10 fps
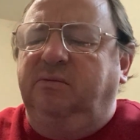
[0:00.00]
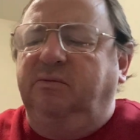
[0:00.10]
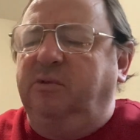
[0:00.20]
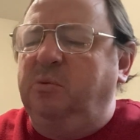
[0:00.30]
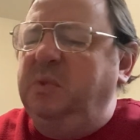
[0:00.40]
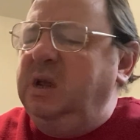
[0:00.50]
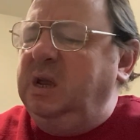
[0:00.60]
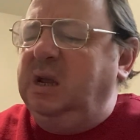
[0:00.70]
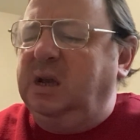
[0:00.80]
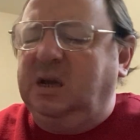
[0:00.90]
For
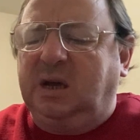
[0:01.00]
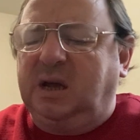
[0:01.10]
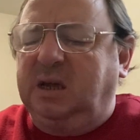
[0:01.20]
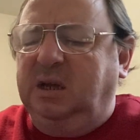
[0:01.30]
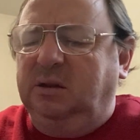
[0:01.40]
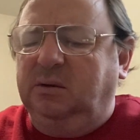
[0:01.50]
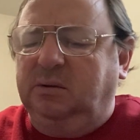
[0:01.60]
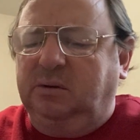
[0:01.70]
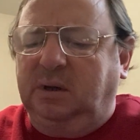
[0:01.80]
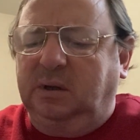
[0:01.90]
me, I
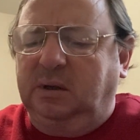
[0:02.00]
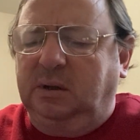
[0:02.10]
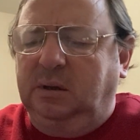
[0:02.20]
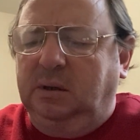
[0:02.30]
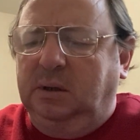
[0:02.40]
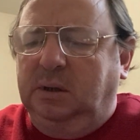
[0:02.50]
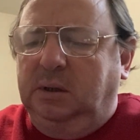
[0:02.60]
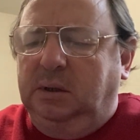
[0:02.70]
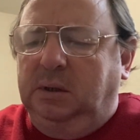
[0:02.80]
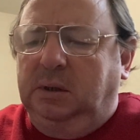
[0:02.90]
cannot really
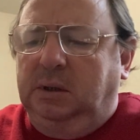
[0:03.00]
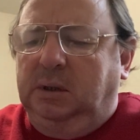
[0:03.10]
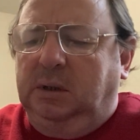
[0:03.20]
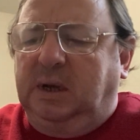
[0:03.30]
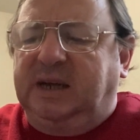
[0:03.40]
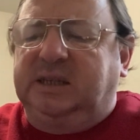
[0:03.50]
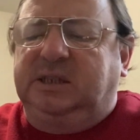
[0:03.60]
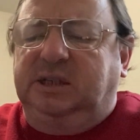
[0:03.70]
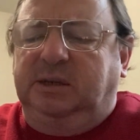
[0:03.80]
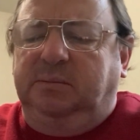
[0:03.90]

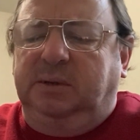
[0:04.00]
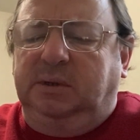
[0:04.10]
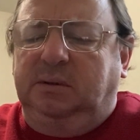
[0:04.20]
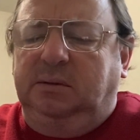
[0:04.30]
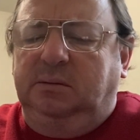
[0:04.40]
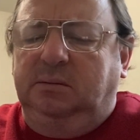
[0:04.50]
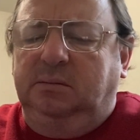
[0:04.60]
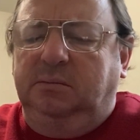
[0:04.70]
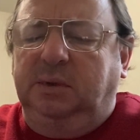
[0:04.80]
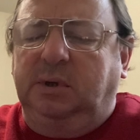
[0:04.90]
accept that,
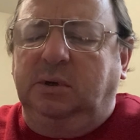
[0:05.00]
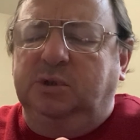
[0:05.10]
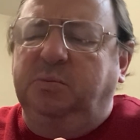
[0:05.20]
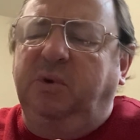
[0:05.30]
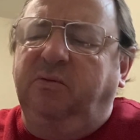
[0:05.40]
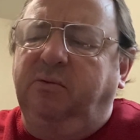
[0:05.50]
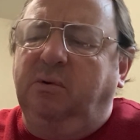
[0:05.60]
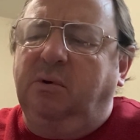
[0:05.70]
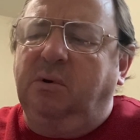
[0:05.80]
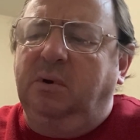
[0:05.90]
because
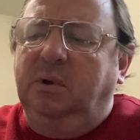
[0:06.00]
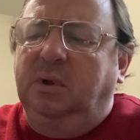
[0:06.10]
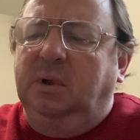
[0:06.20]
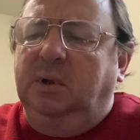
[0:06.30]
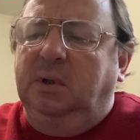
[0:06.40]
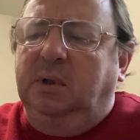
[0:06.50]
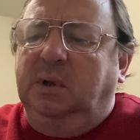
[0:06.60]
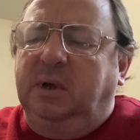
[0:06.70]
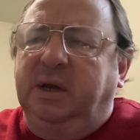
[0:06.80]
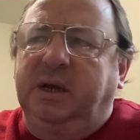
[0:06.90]
before
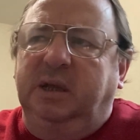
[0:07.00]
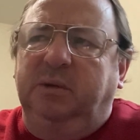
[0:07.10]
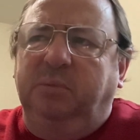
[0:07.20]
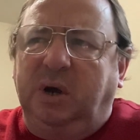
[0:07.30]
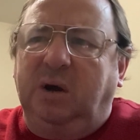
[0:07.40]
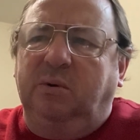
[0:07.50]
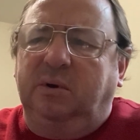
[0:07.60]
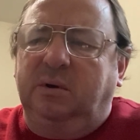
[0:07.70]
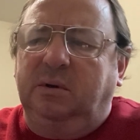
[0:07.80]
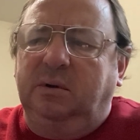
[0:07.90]
I had Bauer,